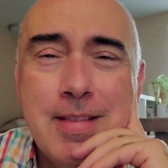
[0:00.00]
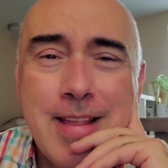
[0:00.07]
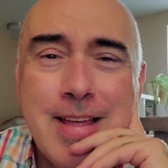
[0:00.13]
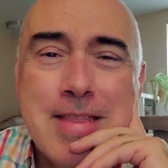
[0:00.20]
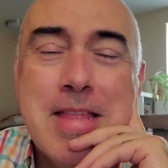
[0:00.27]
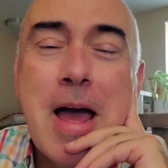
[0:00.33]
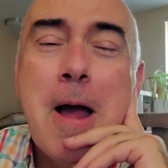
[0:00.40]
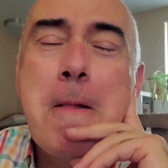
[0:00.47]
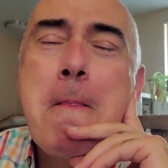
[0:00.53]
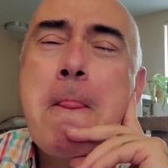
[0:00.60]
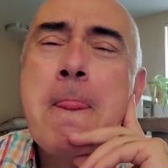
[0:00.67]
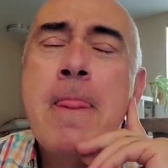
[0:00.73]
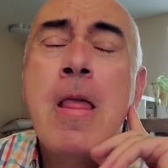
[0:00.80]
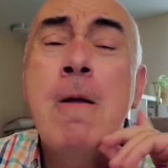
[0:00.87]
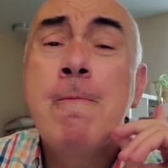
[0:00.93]
like that.
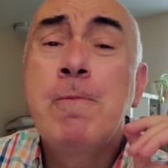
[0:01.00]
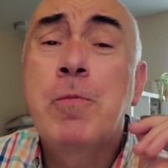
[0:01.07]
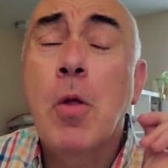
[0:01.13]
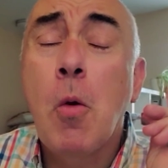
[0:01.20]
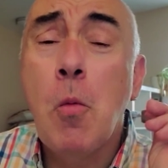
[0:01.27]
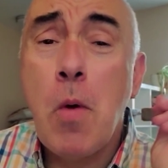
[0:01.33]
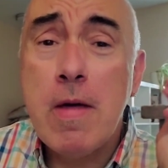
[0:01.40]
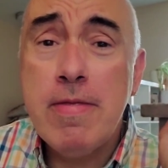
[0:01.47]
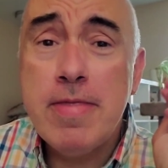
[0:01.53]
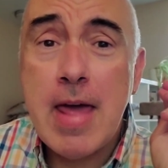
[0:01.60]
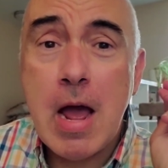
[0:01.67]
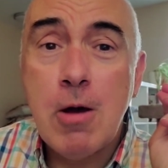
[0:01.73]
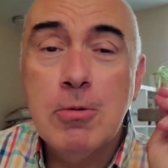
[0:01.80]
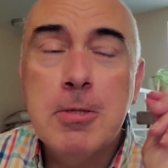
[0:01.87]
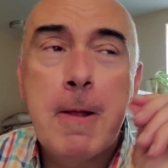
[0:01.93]

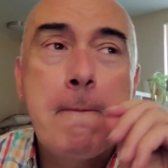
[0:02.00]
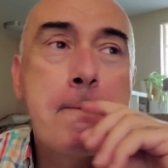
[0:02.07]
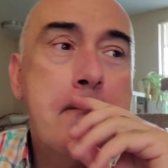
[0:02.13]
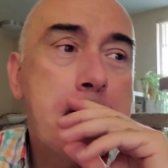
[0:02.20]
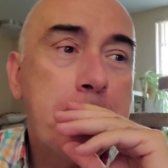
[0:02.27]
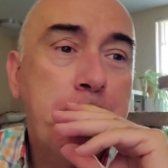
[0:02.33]
1,000.